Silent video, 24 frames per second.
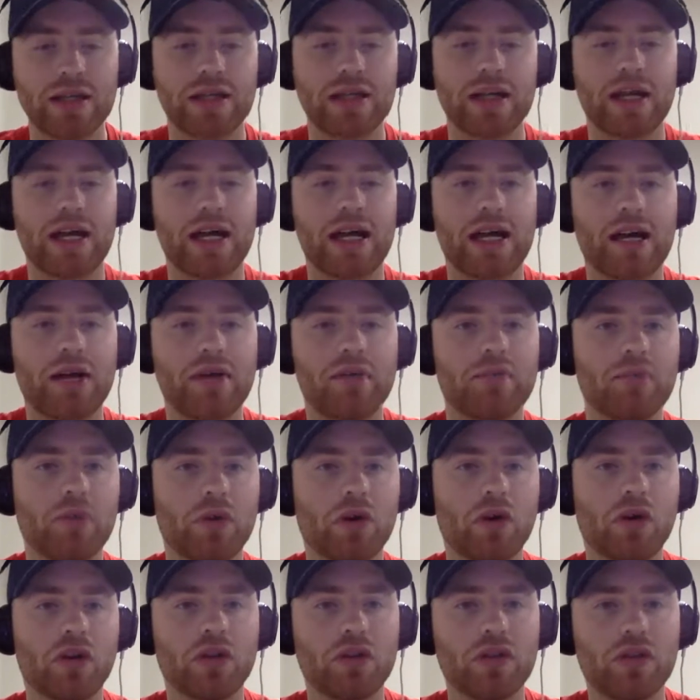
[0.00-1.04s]

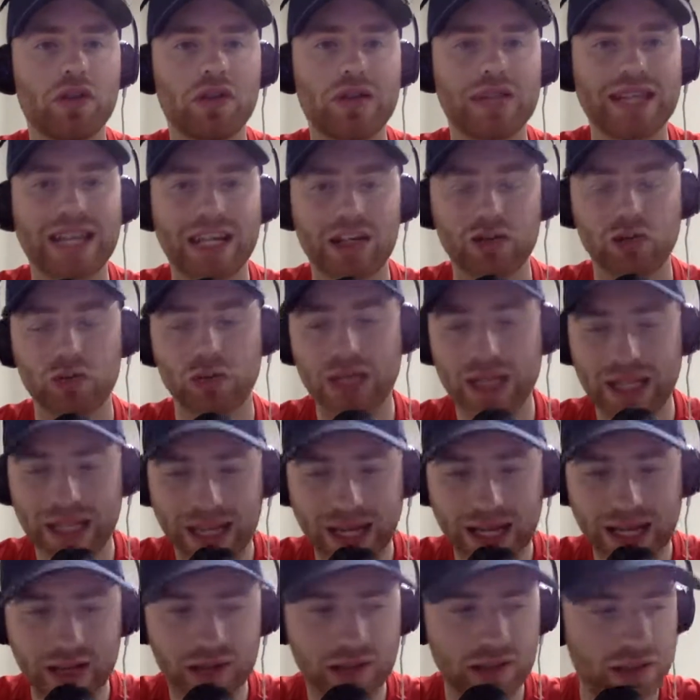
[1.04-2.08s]
on next
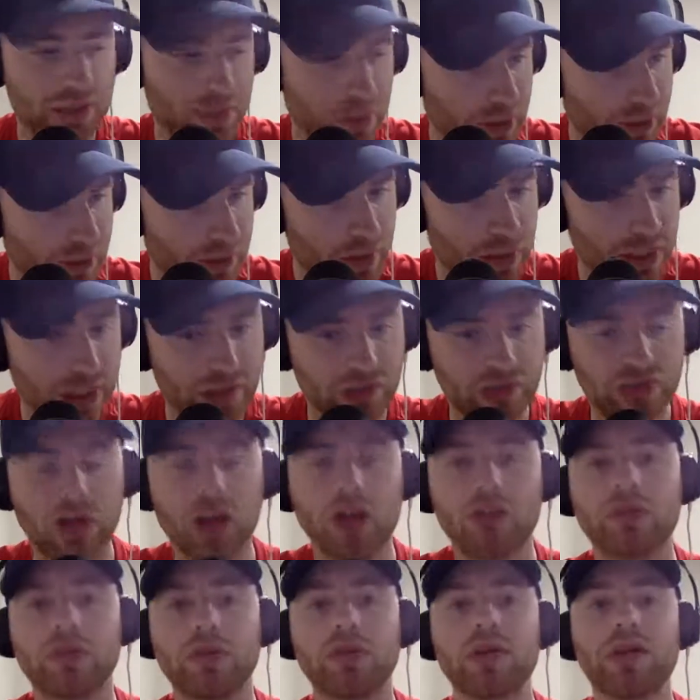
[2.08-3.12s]
weekend in the Premier League. So
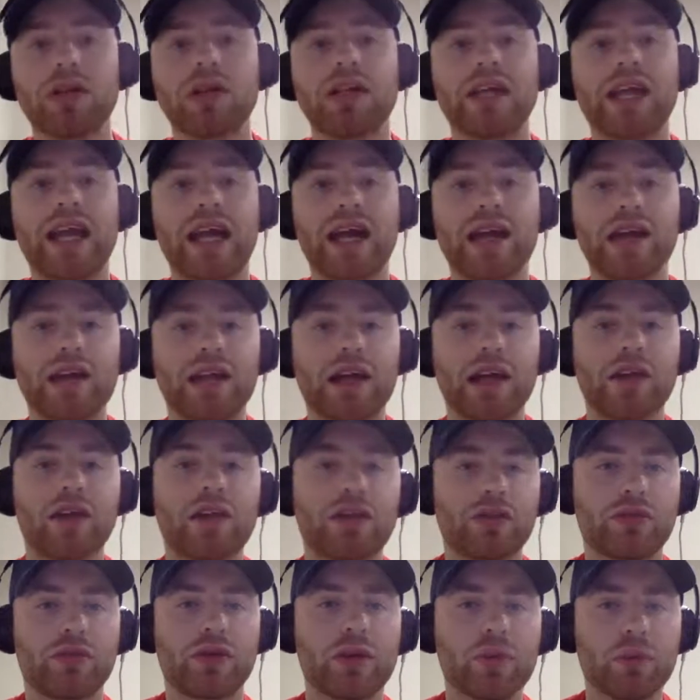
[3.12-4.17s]
hopefully we're going to get another
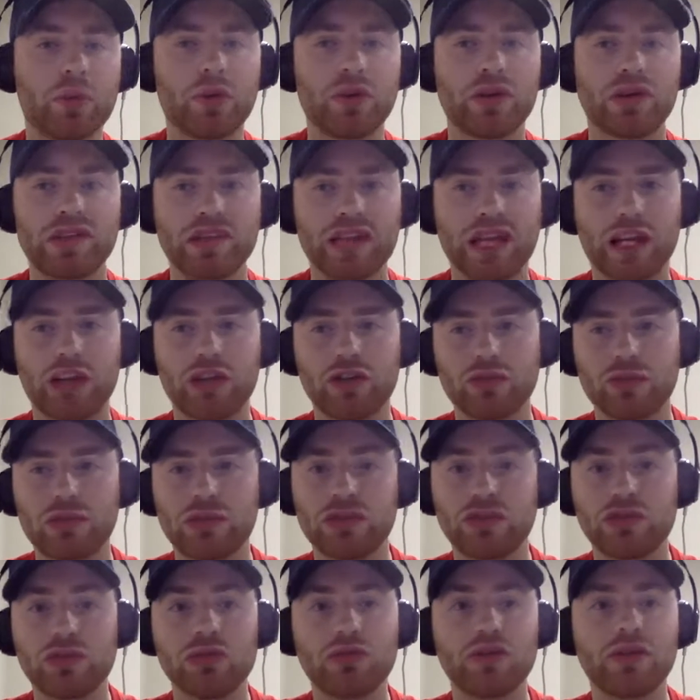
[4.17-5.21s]
3 points there because we
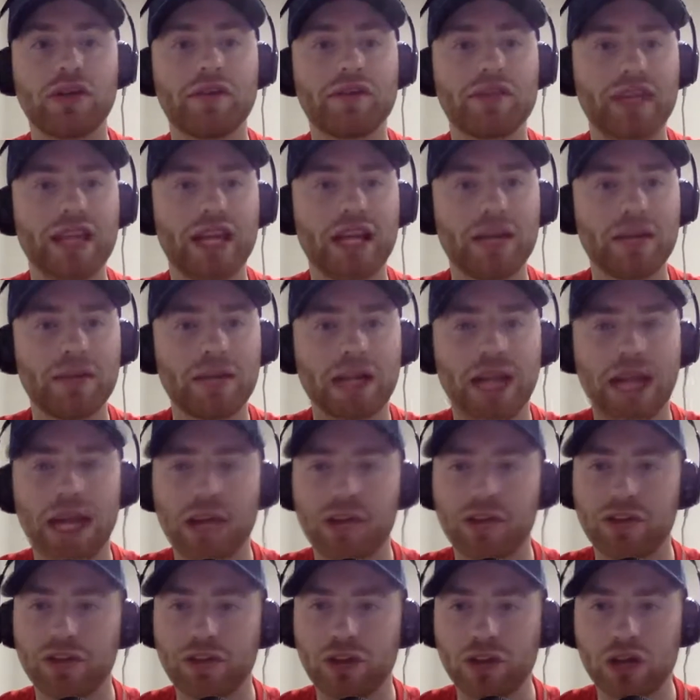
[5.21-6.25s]
still do have a game in
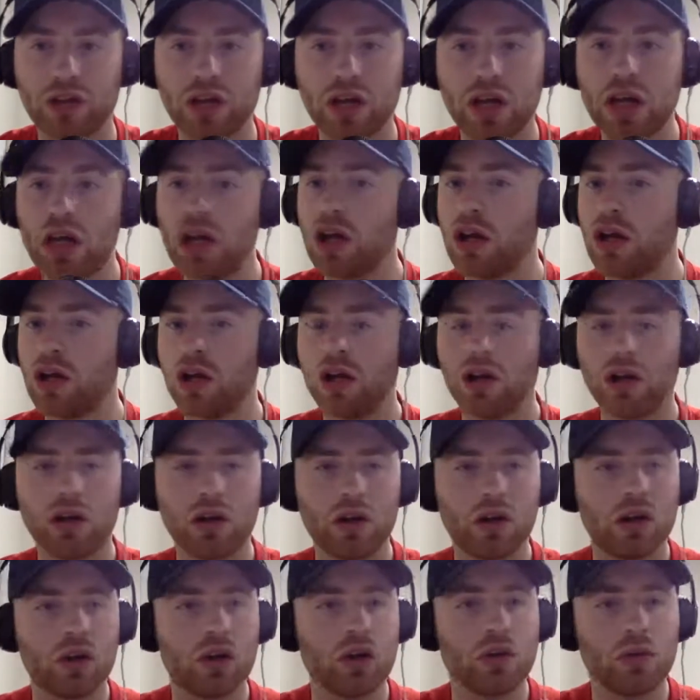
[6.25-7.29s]
hand. So
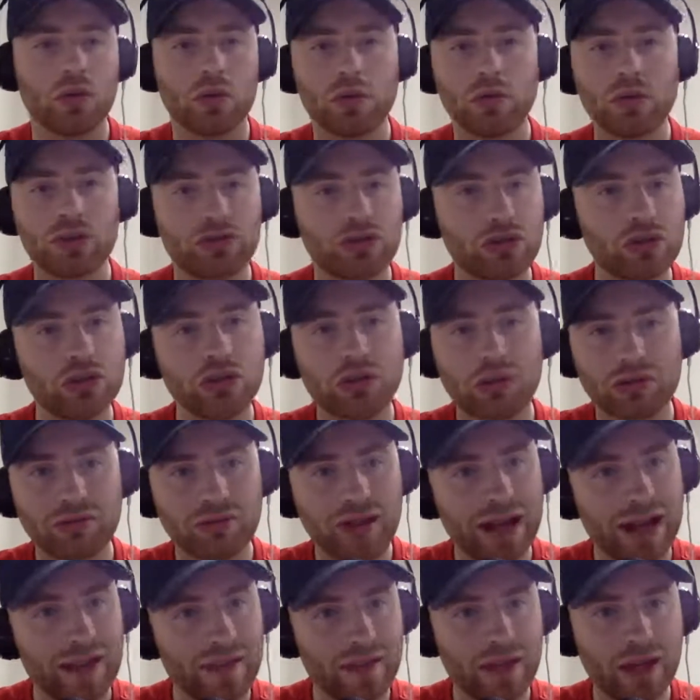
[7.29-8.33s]
we're still
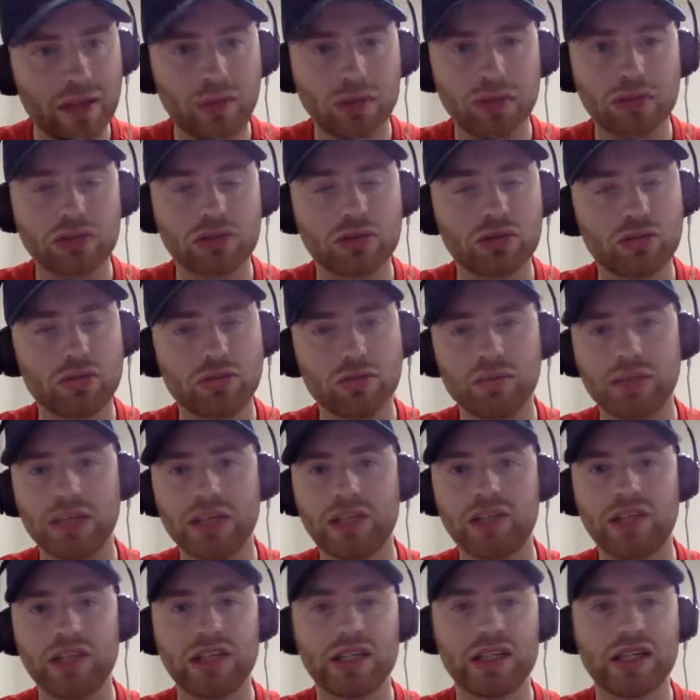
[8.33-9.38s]
around there with
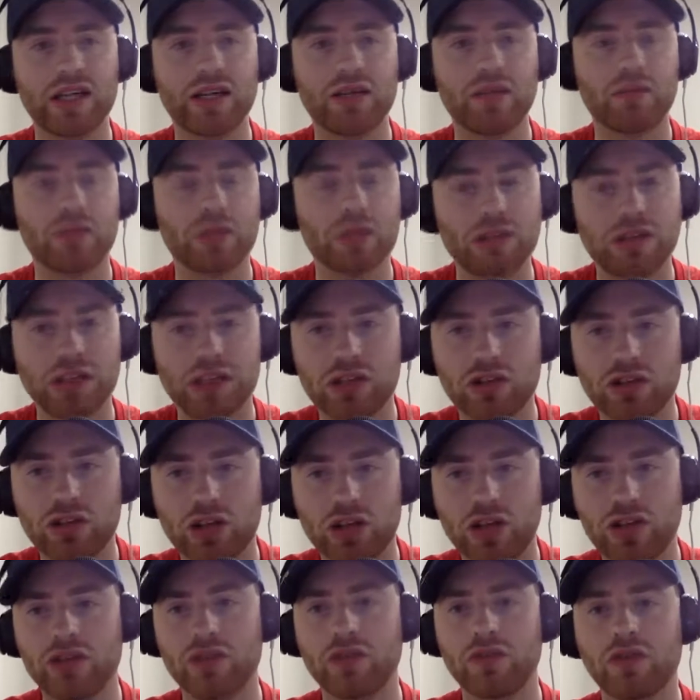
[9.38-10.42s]
mixing it up with in
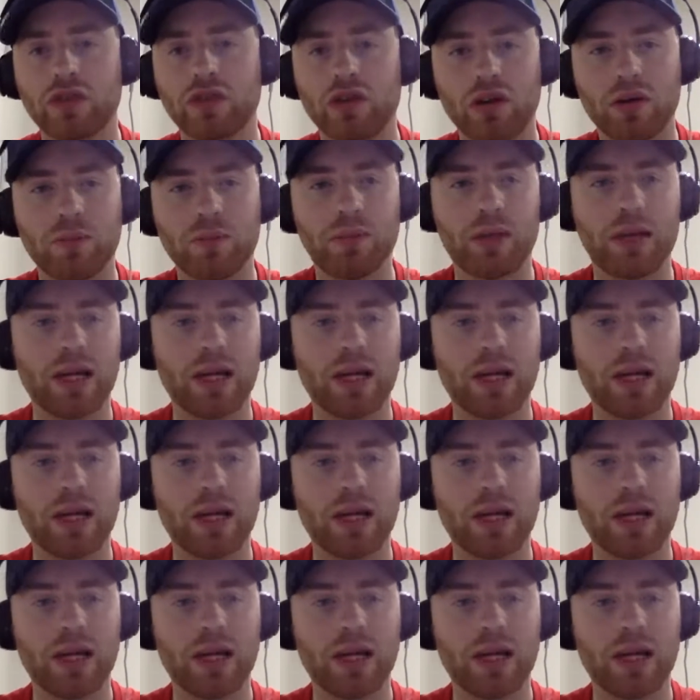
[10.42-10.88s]
terms of got